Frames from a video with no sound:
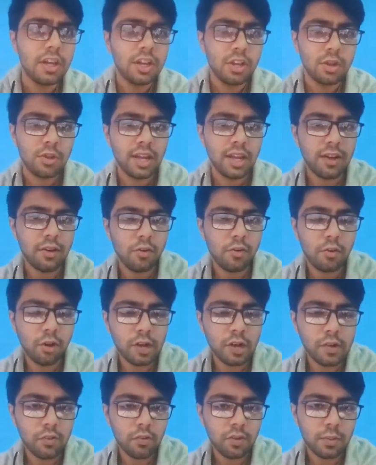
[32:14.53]
So yeah, what
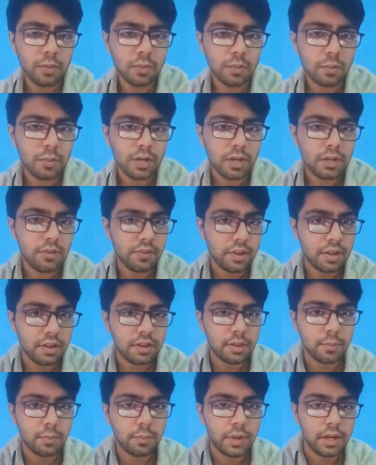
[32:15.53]
you have to remember is very
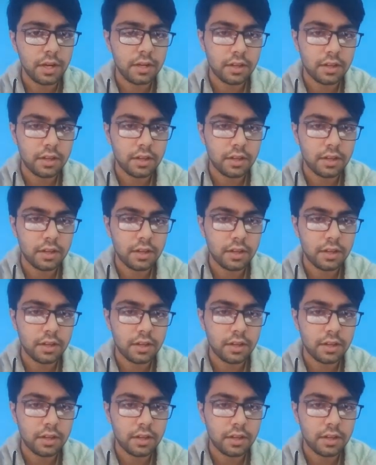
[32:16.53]
simple.